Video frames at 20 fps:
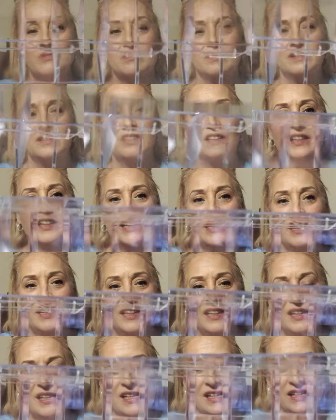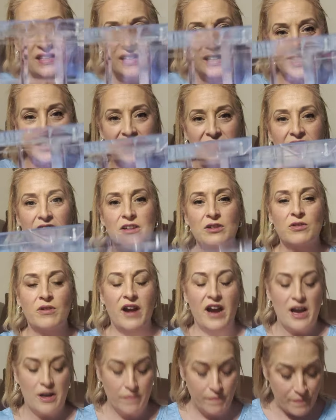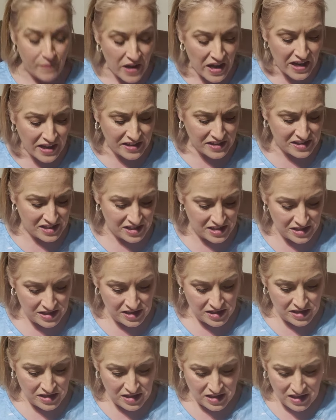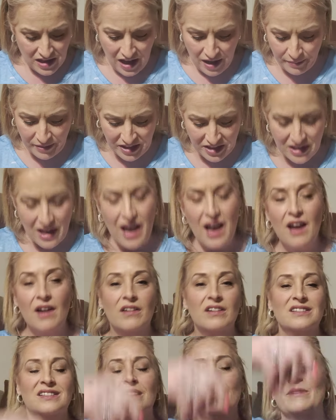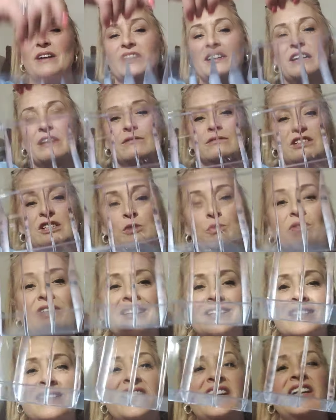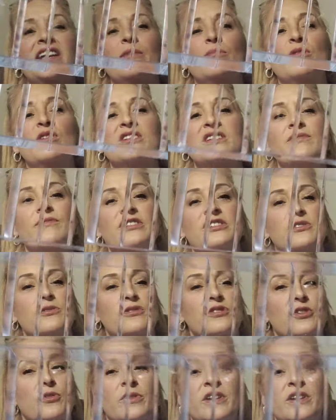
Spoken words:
acrylic that didn't crack. But, I mean, come on now. Spring cleaning, most of us are